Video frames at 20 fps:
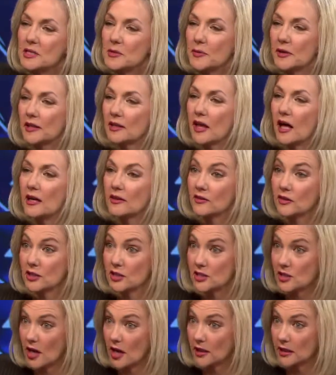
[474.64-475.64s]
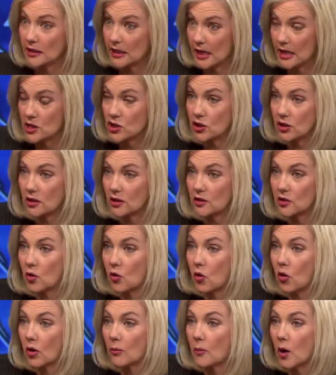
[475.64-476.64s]
to be a lot of consolidation in the
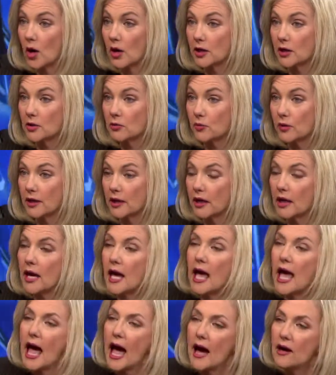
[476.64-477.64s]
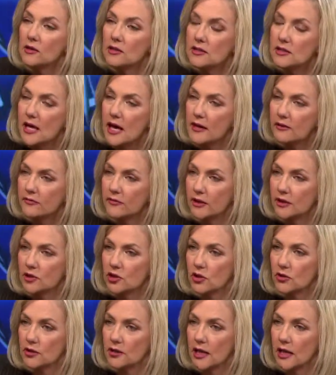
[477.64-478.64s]
core market arena. How does that affect
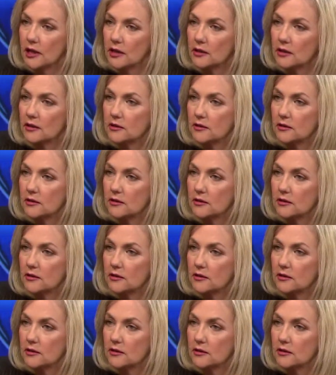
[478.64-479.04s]
Sharetec?